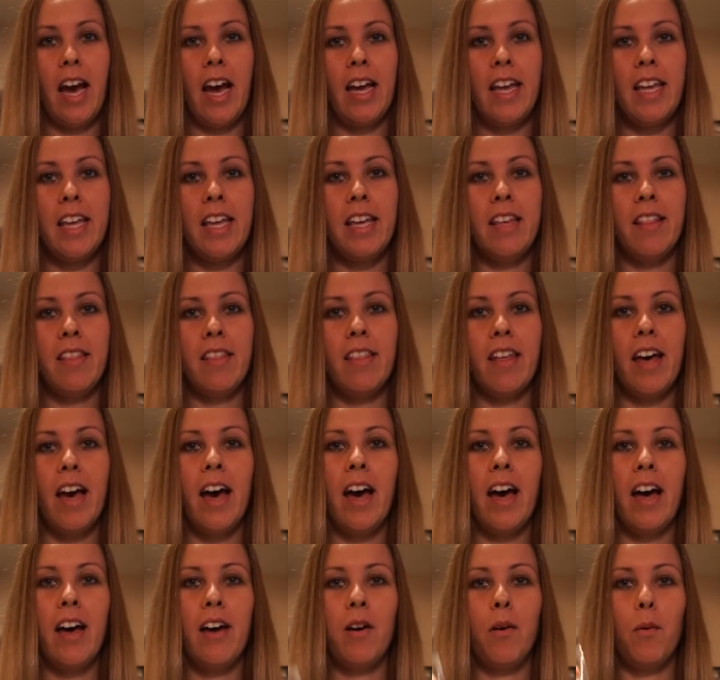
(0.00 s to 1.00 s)
I eat
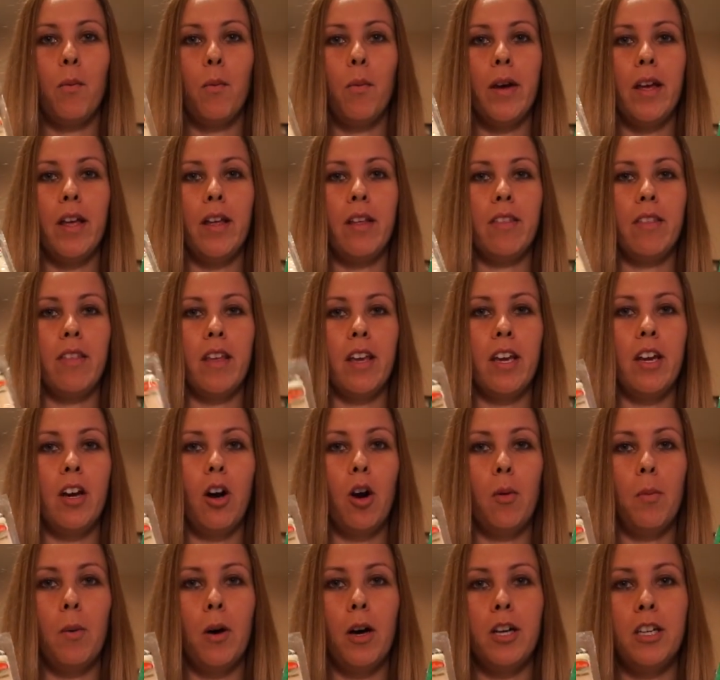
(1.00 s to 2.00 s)
that with a
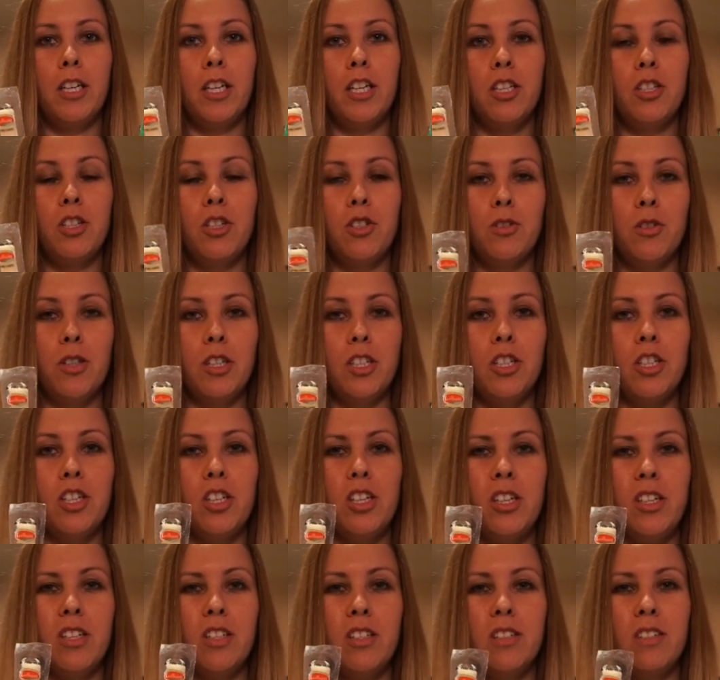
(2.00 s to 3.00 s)
Galbani string
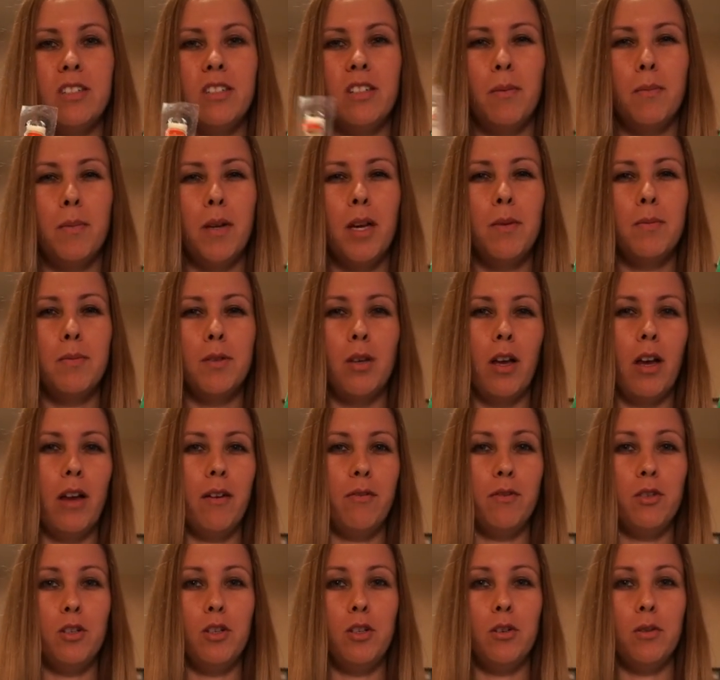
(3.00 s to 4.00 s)
cheese. Sometimes I'll
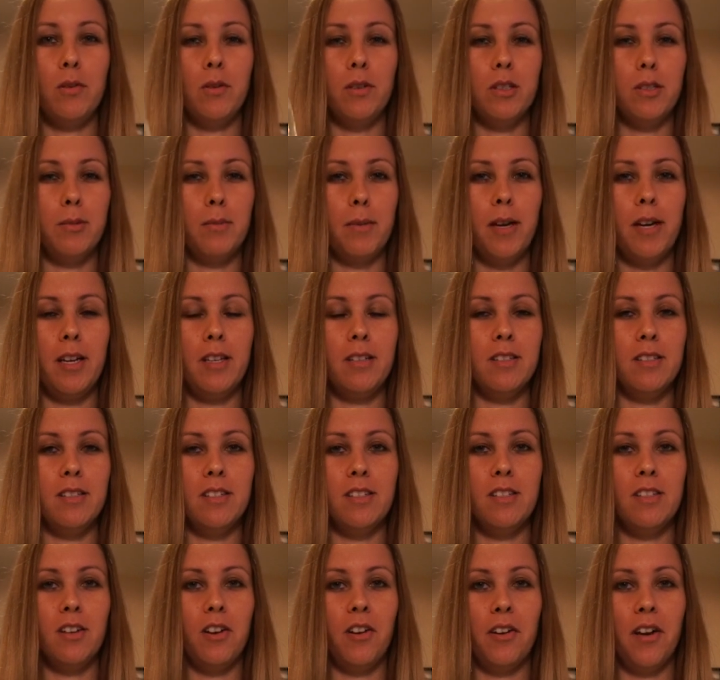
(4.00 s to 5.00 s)
have 2, it
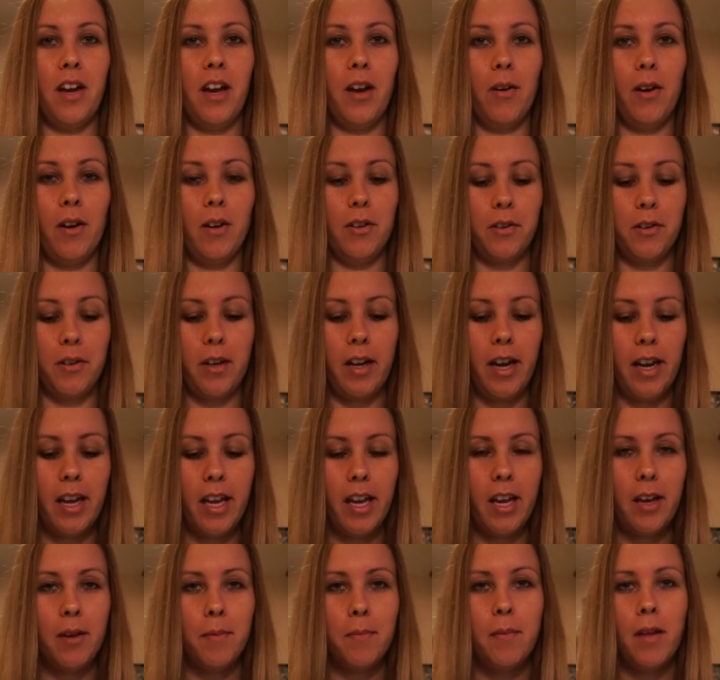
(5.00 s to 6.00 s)
depends on how hungry I
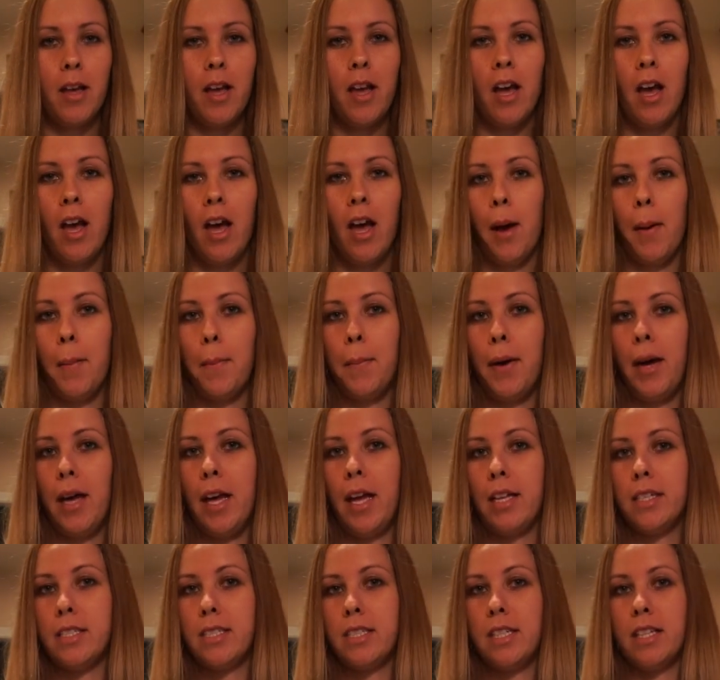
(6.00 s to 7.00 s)
am.
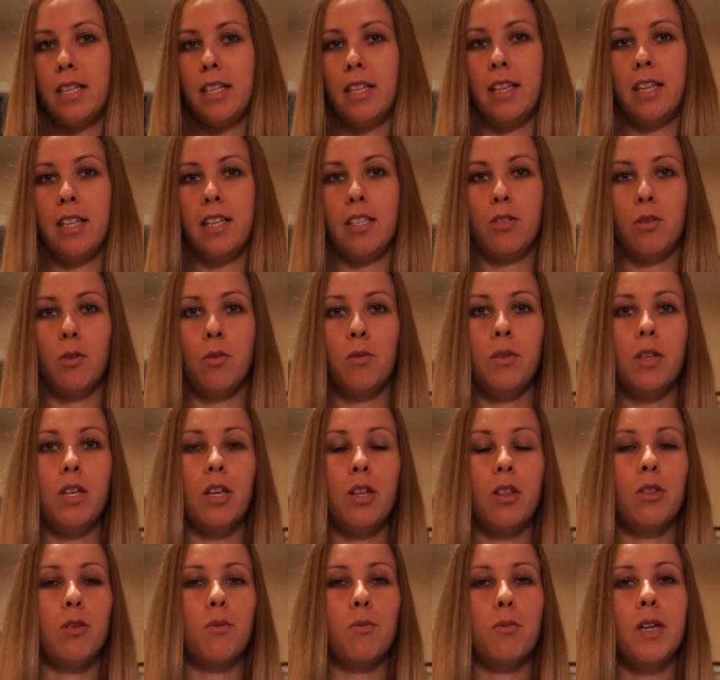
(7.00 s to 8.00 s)
But it's
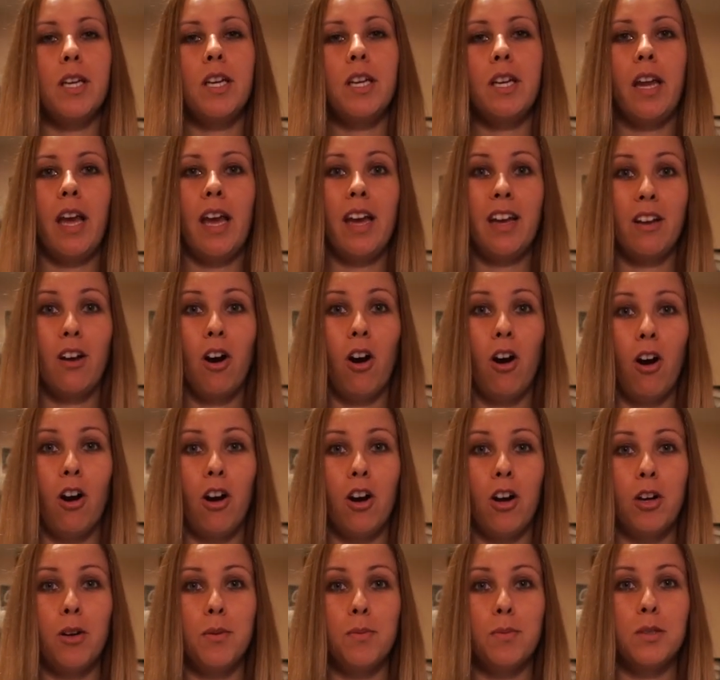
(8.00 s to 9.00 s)
only 3 net
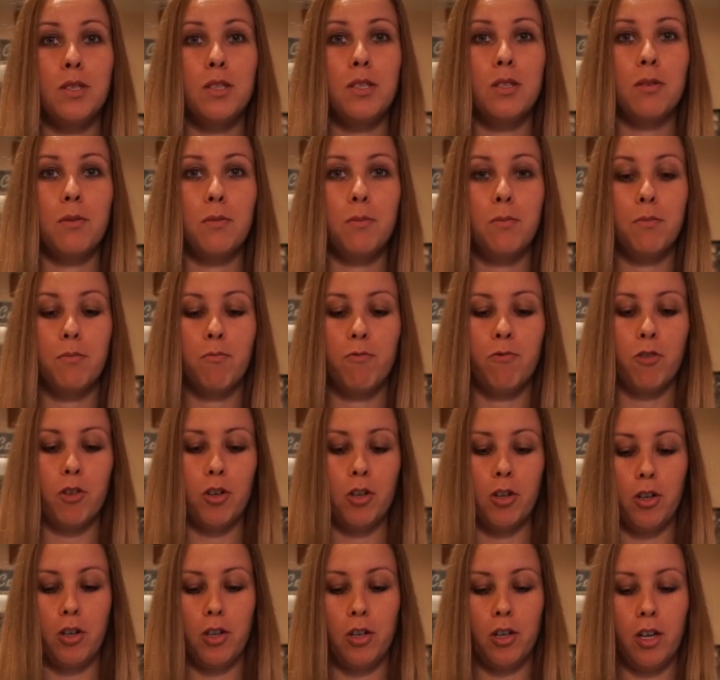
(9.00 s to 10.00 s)
carbs
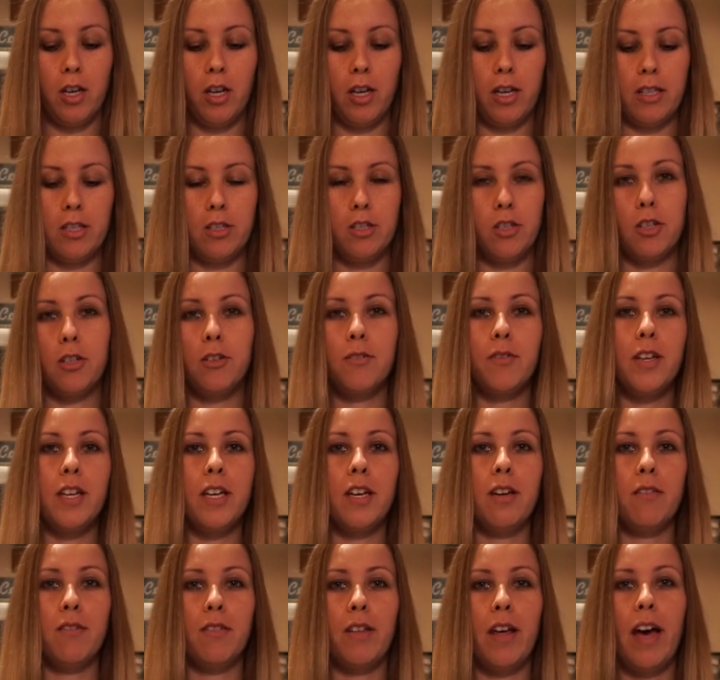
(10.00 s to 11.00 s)
for a
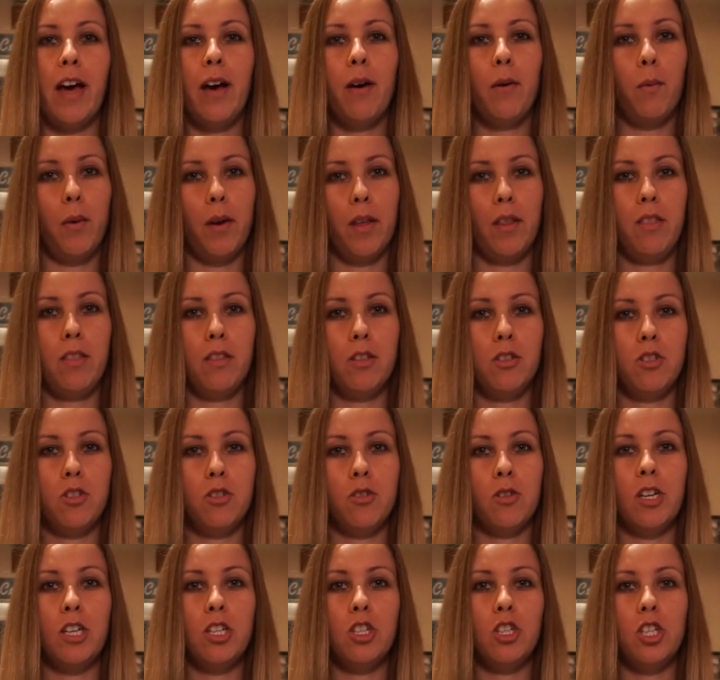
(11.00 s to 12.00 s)
serving of that with
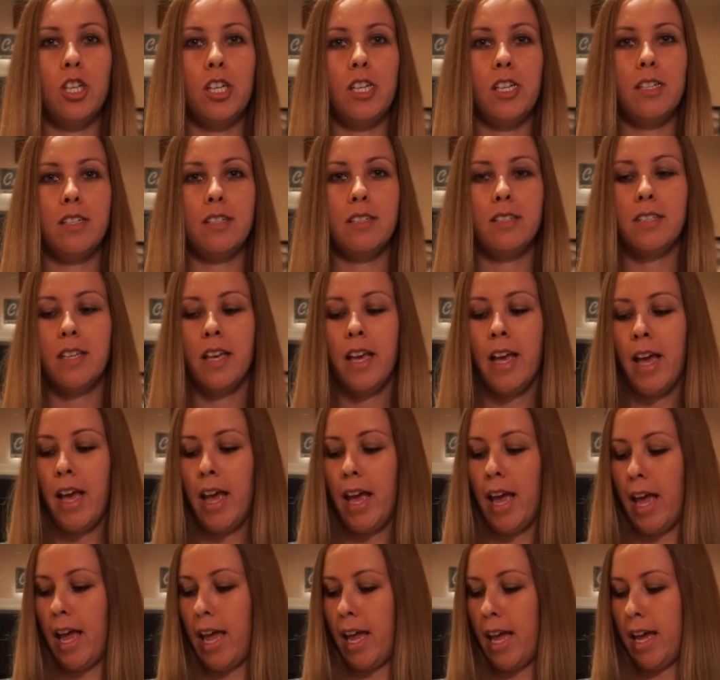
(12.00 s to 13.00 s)
string cheese.
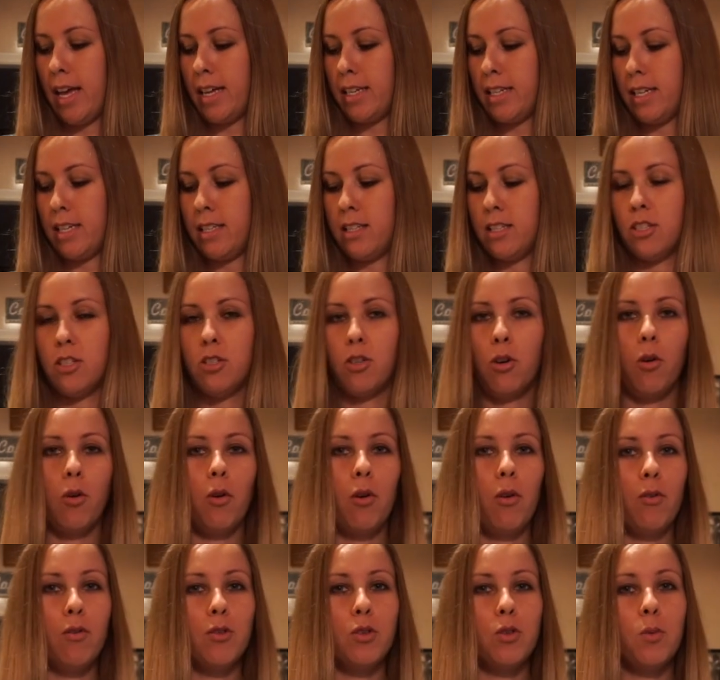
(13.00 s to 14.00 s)
And it's a
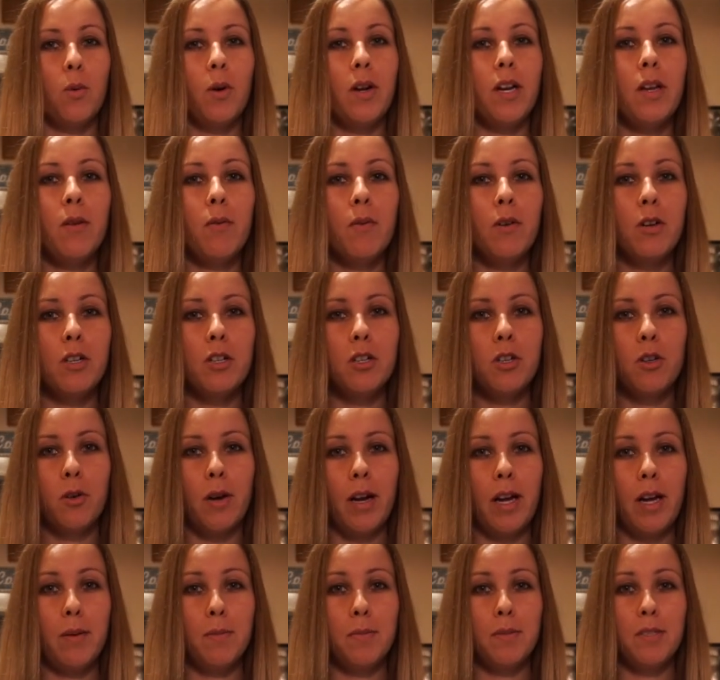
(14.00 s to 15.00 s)
total of 21
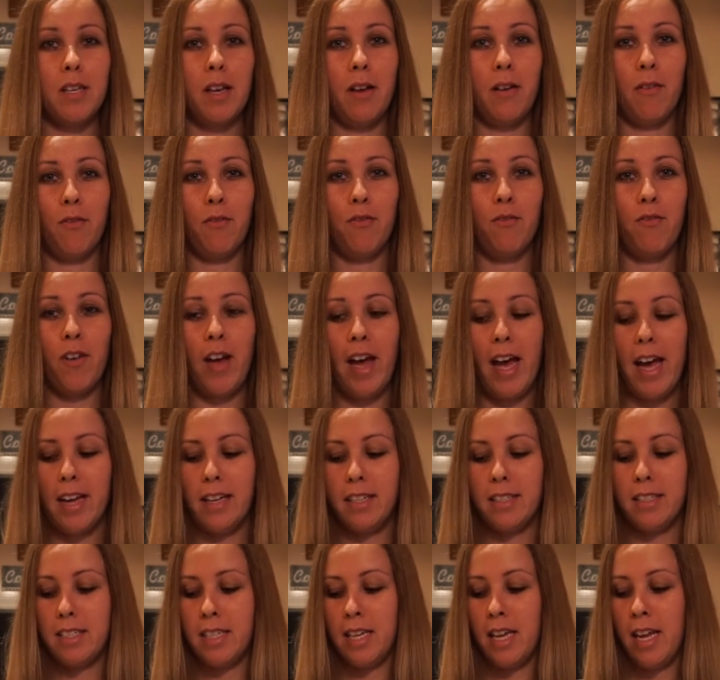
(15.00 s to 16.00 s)
grams of fat